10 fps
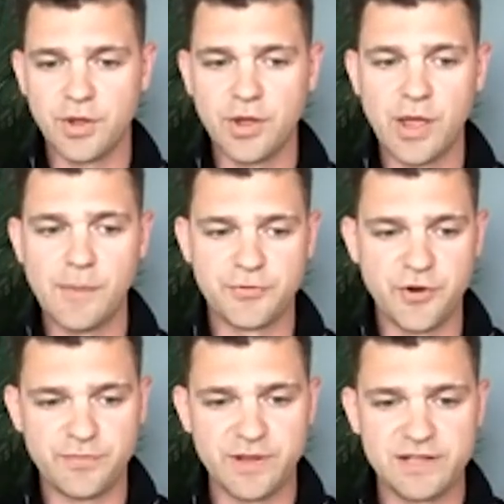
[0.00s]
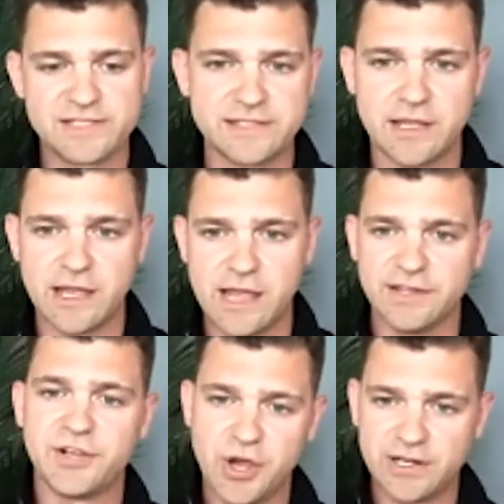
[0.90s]
improvements
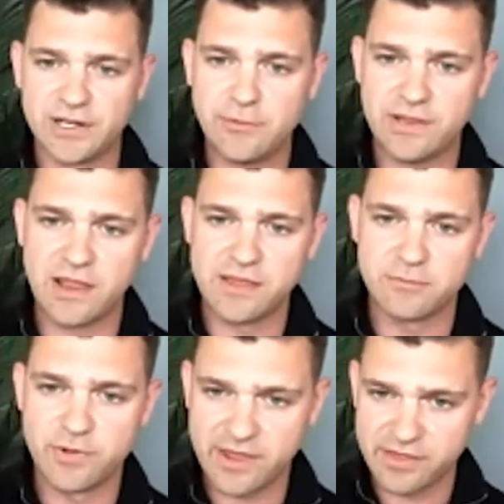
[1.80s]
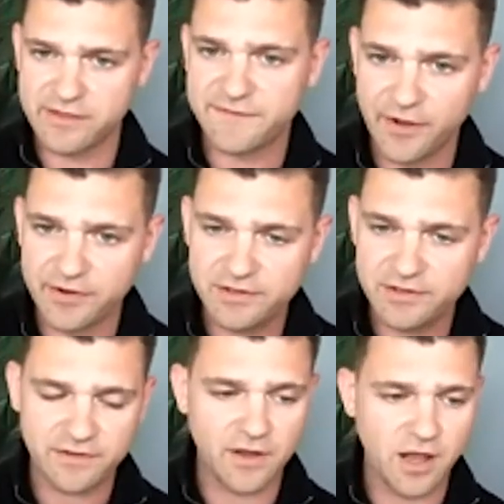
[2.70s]
internally within the fund,
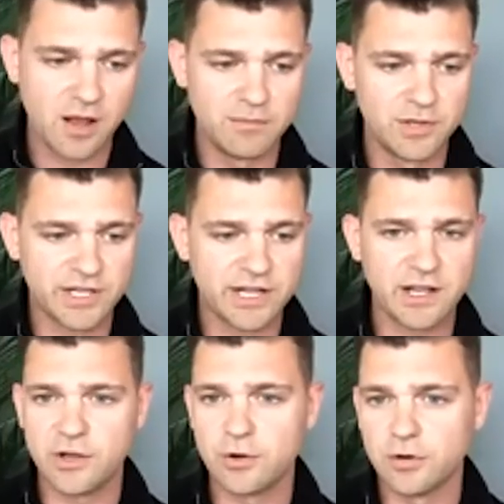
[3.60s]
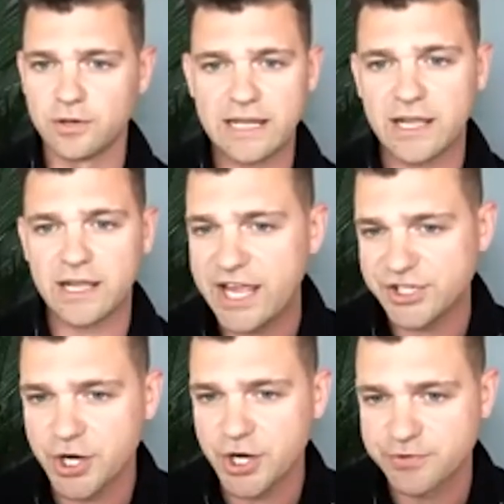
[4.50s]
looking at your like
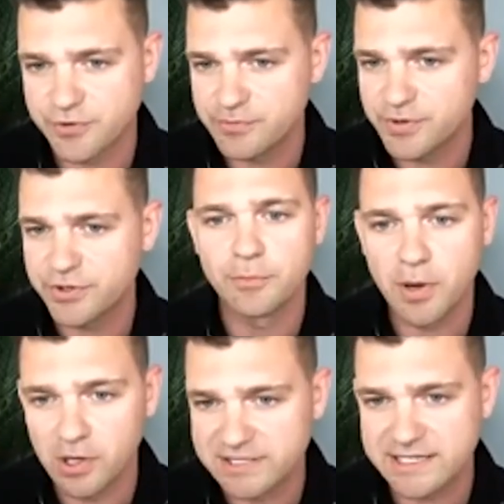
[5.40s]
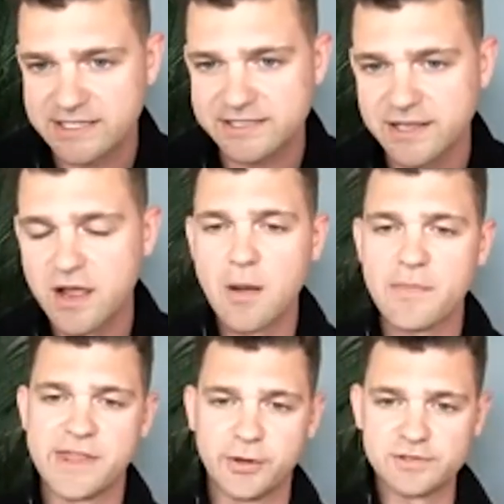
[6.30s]
HR recruitment, your policies, but
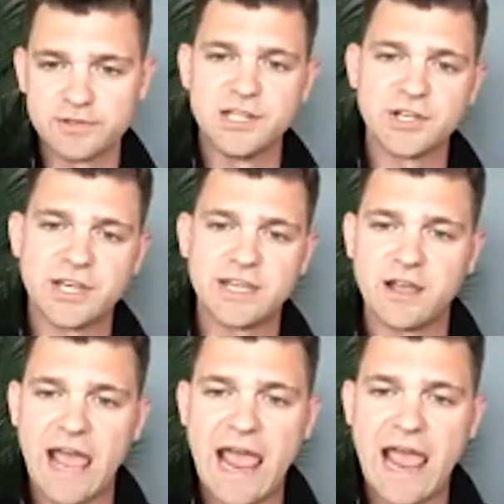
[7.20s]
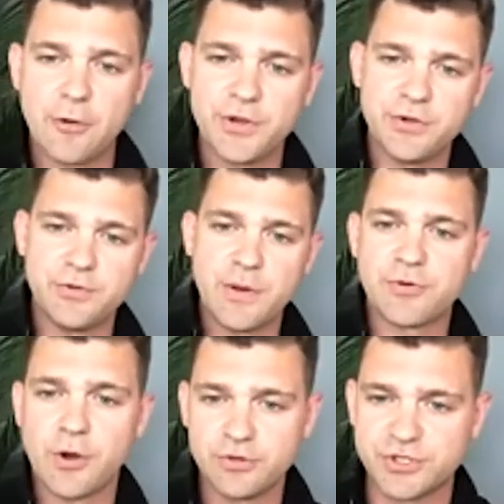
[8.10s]
then also looking at how you
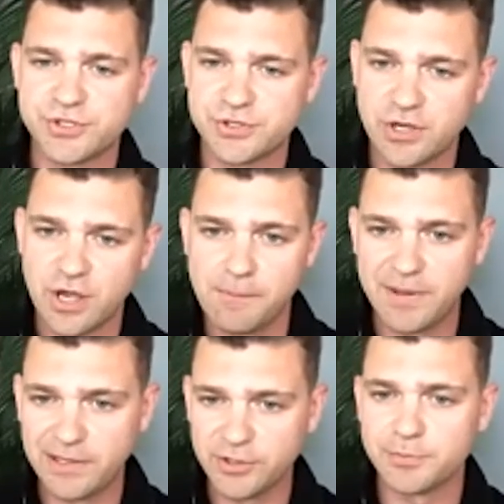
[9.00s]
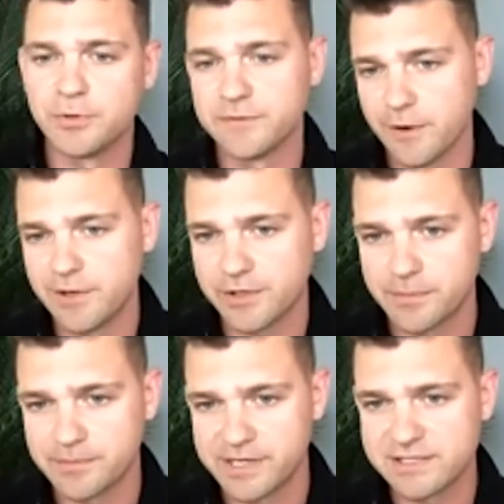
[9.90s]
approach and build your portfolio
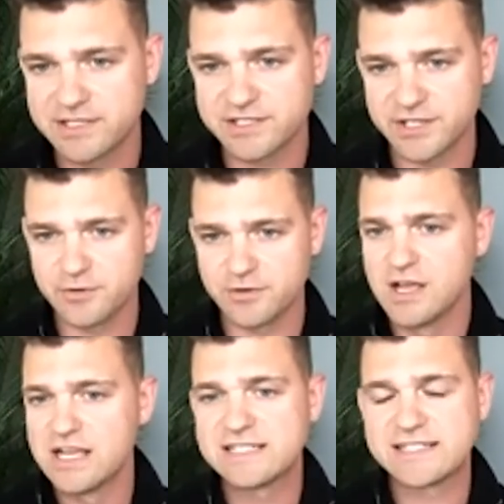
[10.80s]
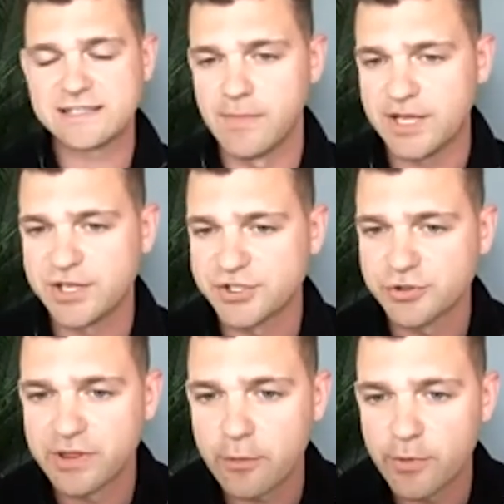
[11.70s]
companies. So making sure
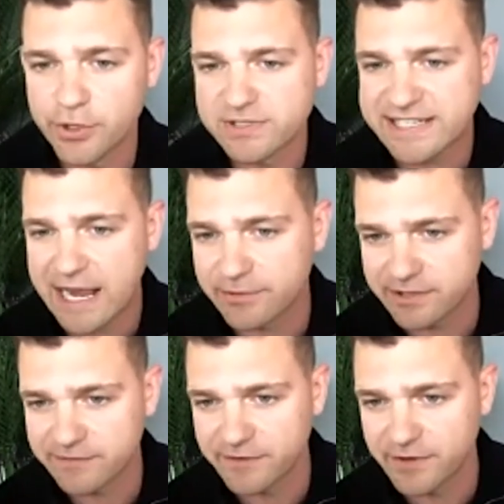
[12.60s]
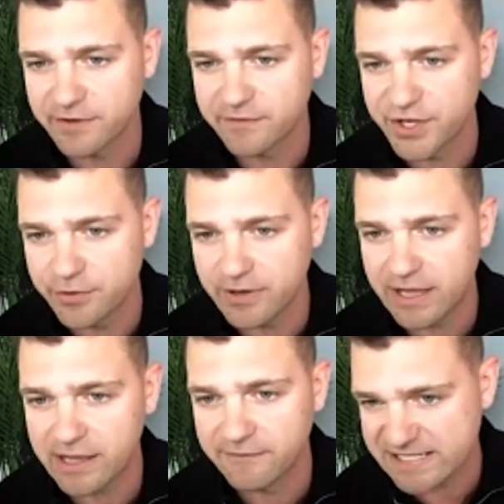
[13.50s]
that when you're scouting for new
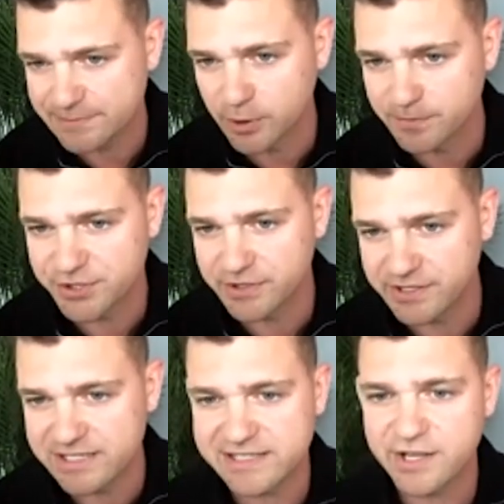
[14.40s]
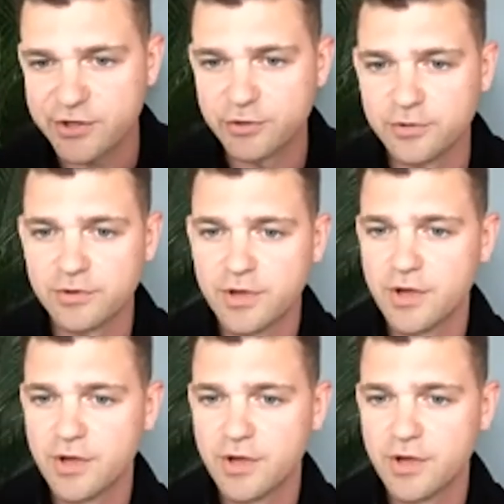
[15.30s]
investment opportunities, that you're